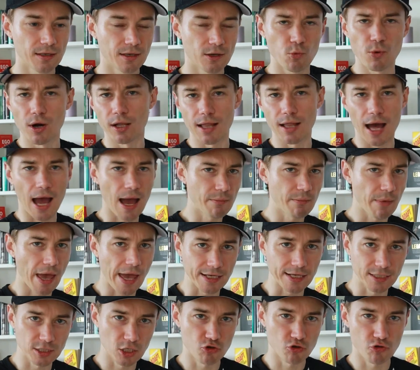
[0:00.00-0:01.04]
Well, I'm
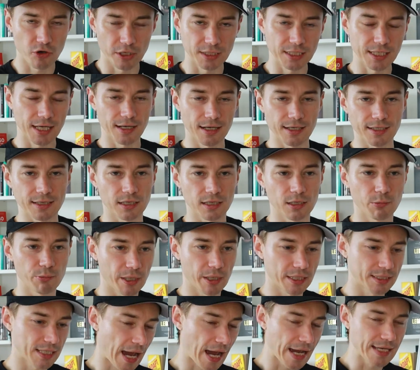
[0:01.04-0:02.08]
exaggerating a little,
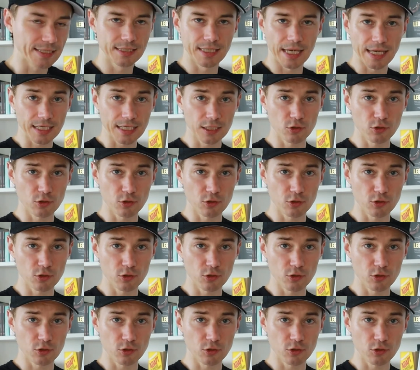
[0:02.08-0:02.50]
but I take it